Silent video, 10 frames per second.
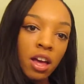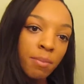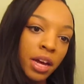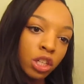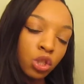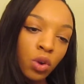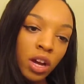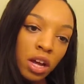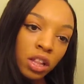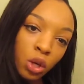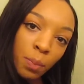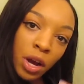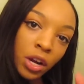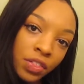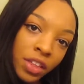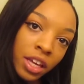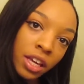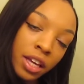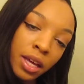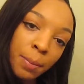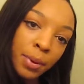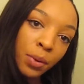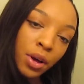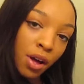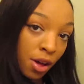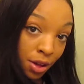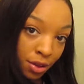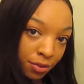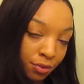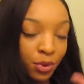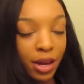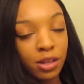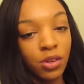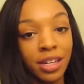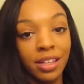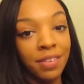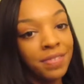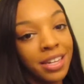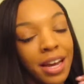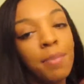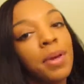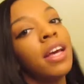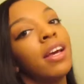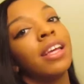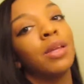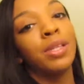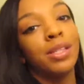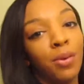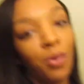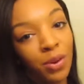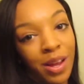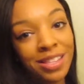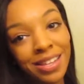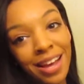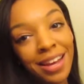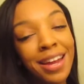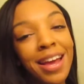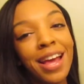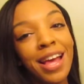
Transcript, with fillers: my trunk little part thingy broke off when I tried to lift it up because it was so cold outside.